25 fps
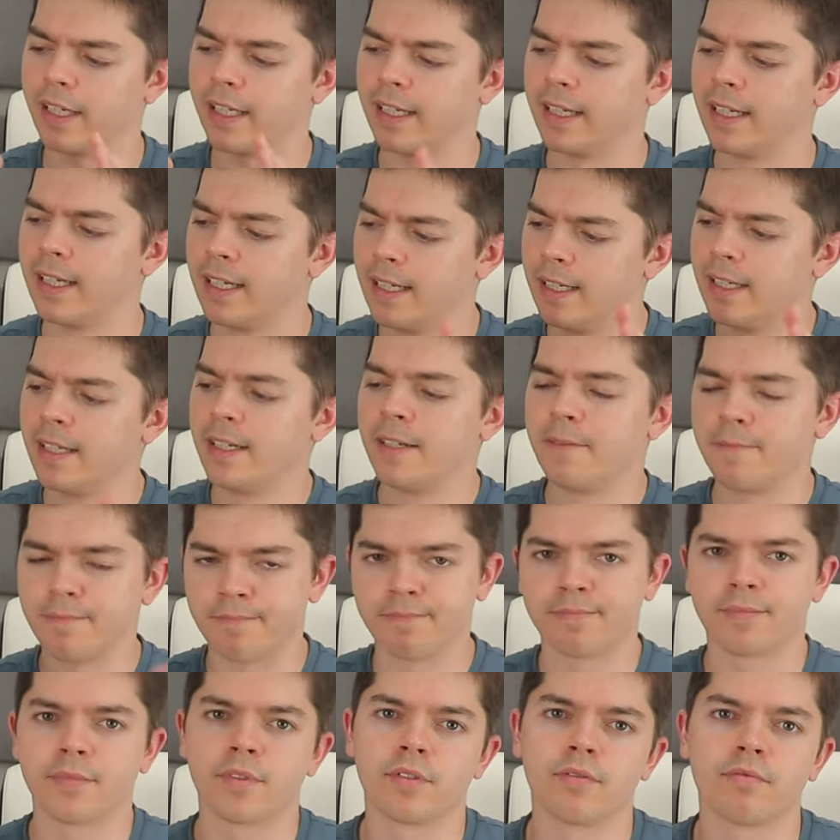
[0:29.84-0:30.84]
and
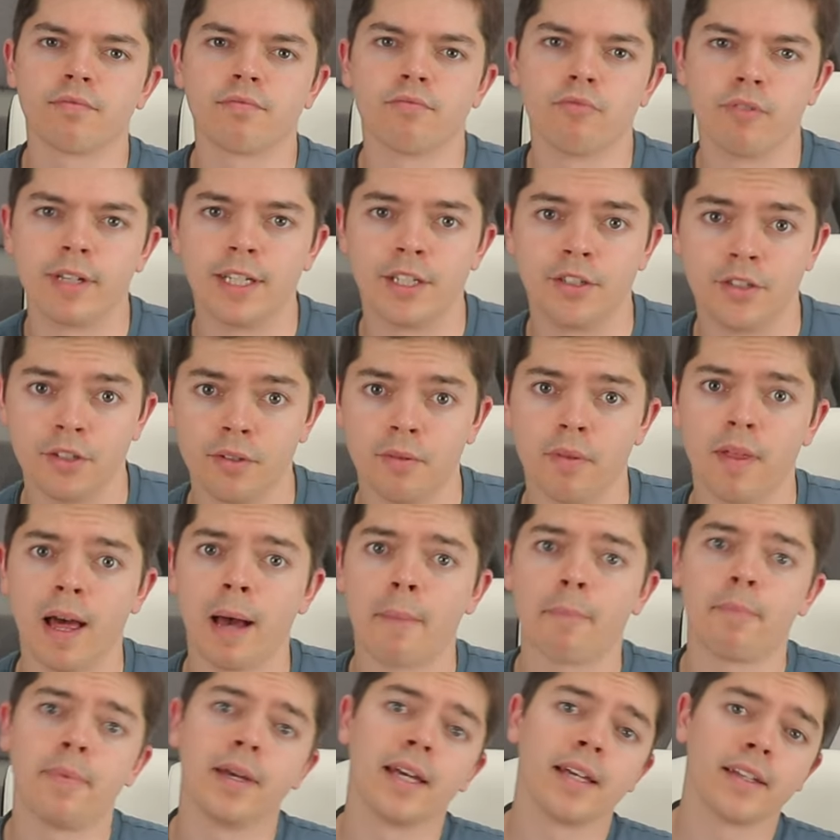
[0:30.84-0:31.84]
redo
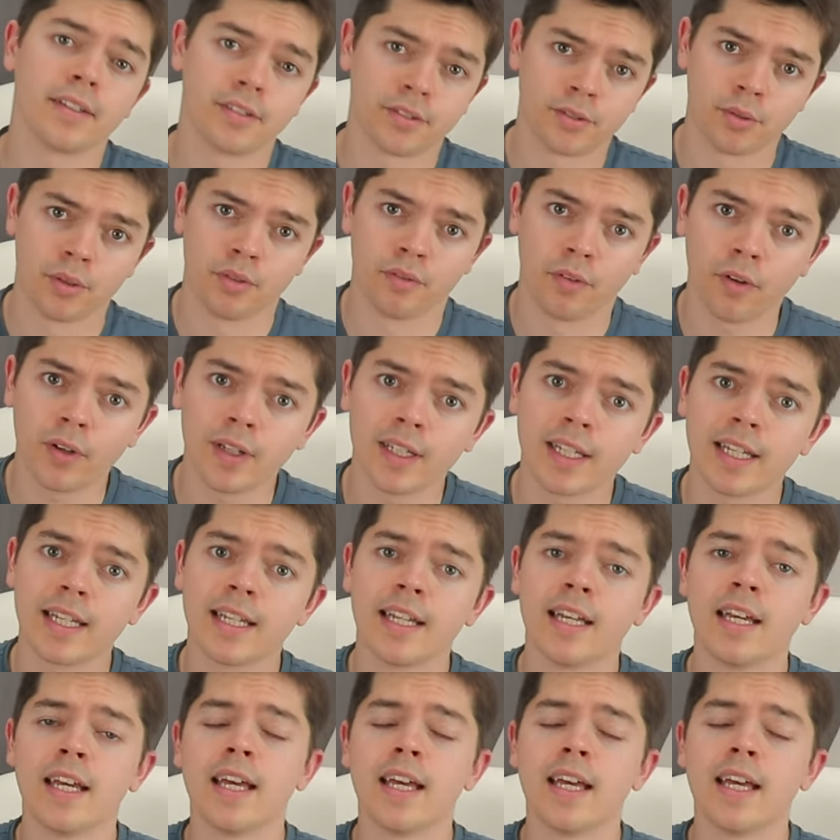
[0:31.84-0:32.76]
that bit to avoid it.